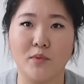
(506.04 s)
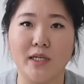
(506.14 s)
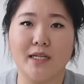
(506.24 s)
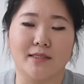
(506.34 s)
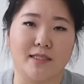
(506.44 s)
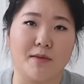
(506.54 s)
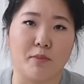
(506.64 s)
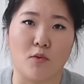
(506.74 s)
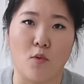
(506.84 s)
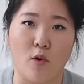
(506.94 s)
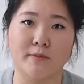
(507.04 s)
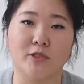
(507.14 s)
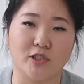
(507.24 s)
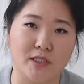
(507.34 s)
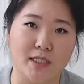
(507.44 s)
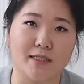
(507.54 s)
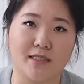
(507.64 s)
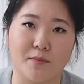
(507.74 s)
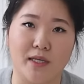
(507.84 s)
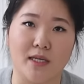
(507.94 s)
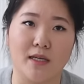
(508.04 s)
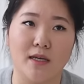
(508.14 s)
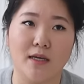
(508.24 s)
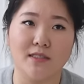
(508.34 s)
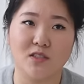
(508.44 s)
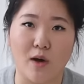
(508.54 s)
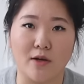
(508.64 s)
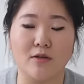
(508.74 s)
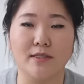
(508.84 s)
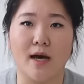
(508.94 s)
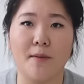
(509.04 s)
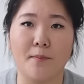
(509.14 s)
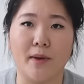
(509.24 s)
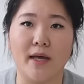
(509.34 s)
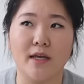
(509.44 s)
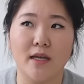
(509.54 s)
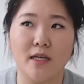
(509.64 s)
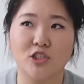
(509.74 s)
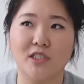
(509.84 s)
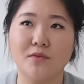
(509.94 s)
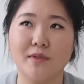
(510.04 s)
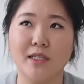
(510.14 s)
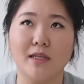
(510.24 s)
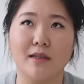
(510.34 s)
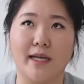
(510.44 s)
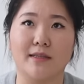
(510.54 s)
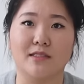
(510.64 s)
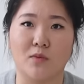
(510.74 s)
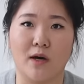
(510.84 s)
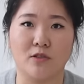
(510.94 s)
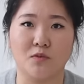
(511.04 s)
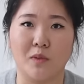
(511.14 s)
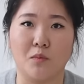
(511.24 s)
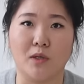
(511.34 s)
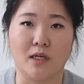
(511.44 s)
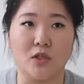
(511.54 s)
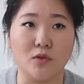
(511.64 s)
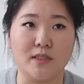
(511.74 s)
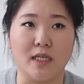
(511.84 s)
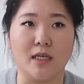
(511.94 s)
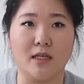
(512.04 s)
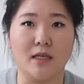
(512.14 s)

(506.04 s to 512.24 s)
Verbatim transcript: We needed to keep her warm, so she needed to be swaddled up, but she didn't really like the swaddles we were using